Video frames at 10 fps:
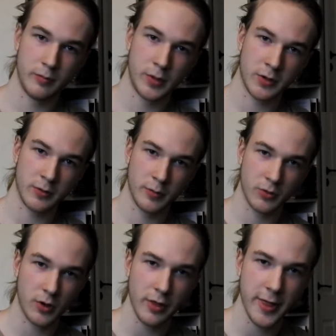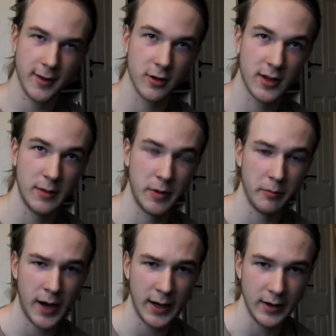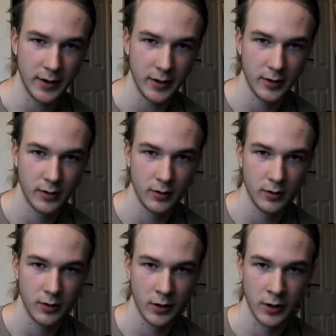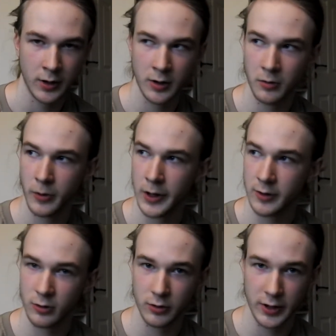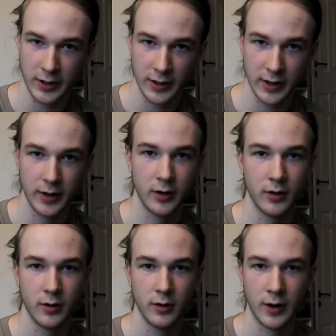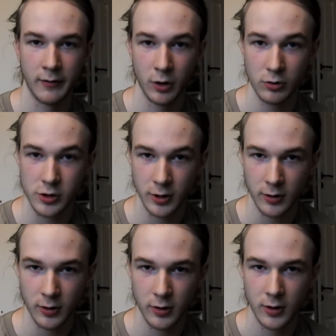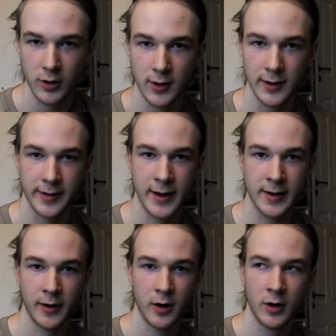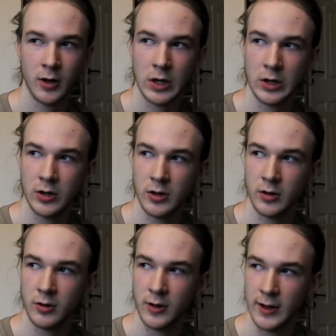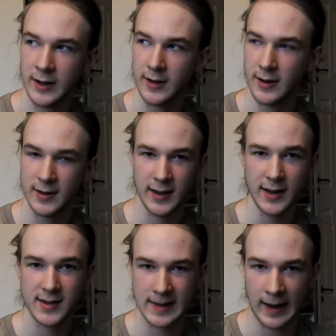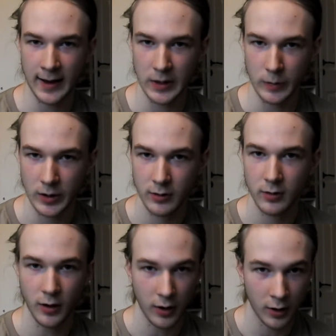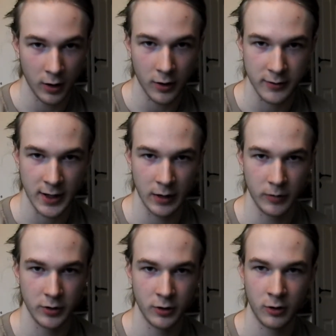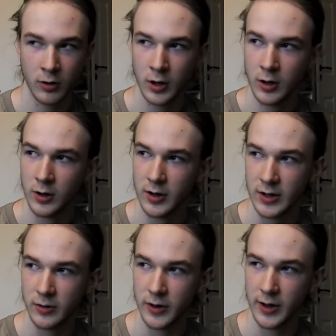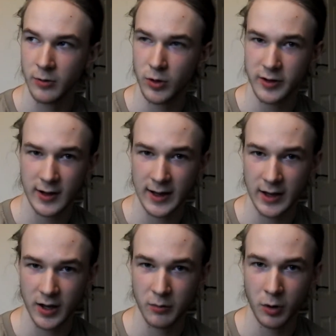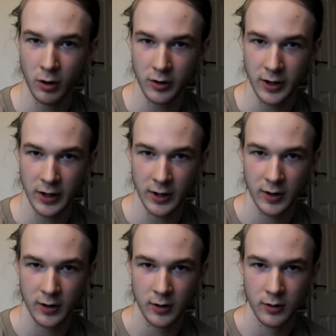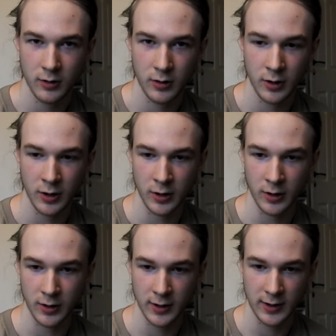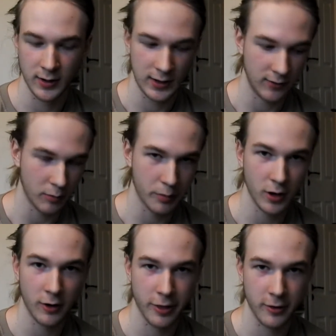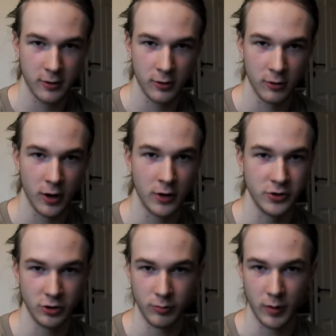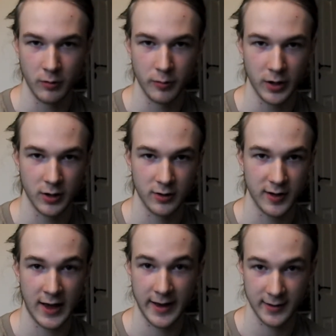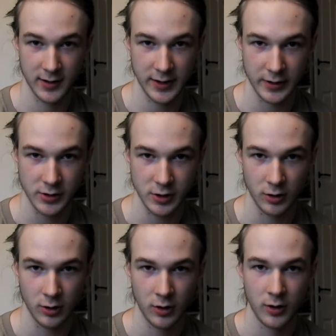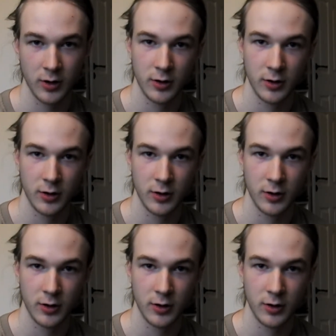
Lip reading: But one thing to keep in mind while talking evolution is that it takes time, a lot of time. You know, it wasn't like a monkey giving birth to a human because accidental